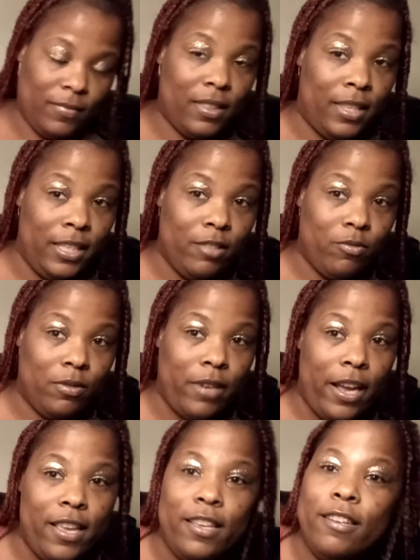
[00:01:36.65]
This one
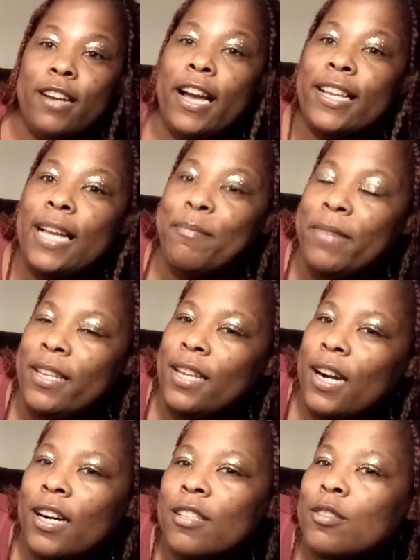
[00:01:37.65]
right here, I got made
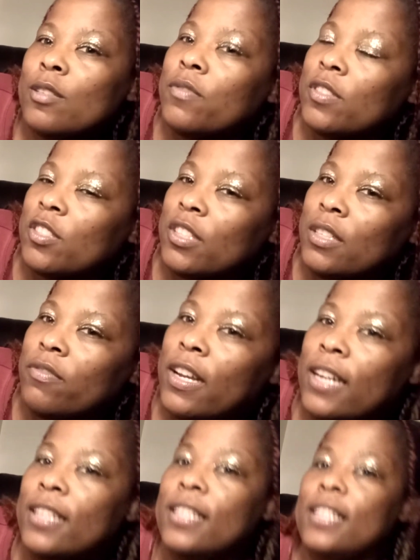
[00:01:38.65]
also for
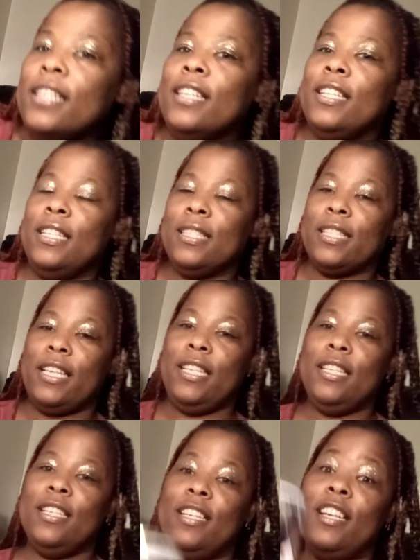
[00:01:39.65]
Shutterfly. It's
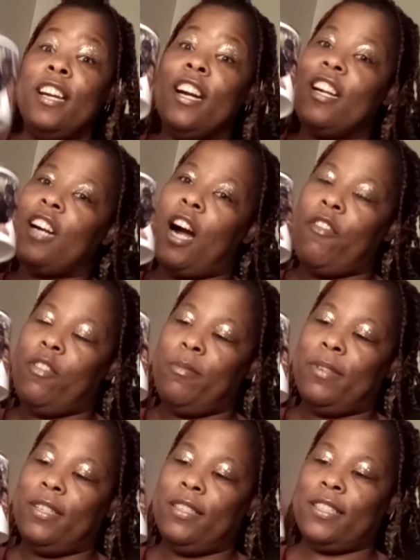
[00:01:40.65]
a coffee
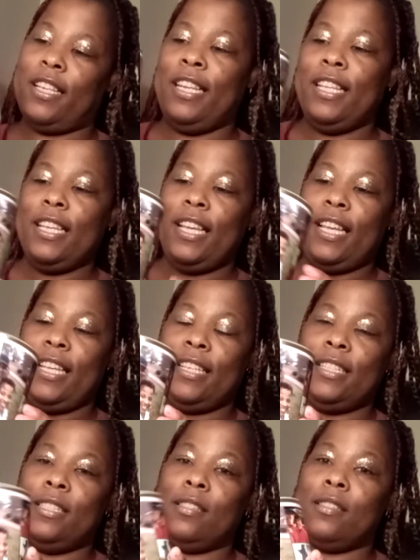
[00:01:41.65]
mug, and it
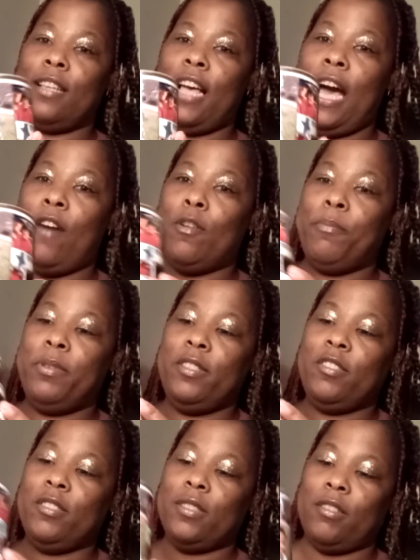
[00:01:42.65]
has our
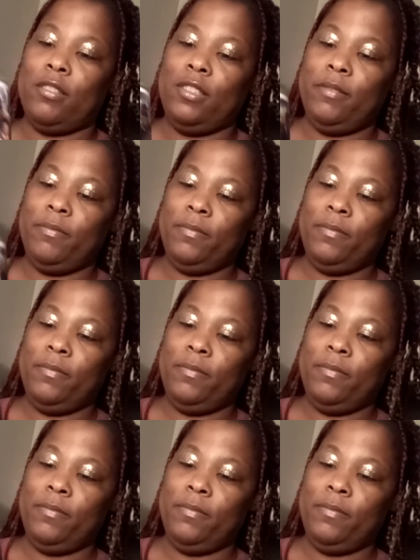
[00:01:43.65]
pictures on it.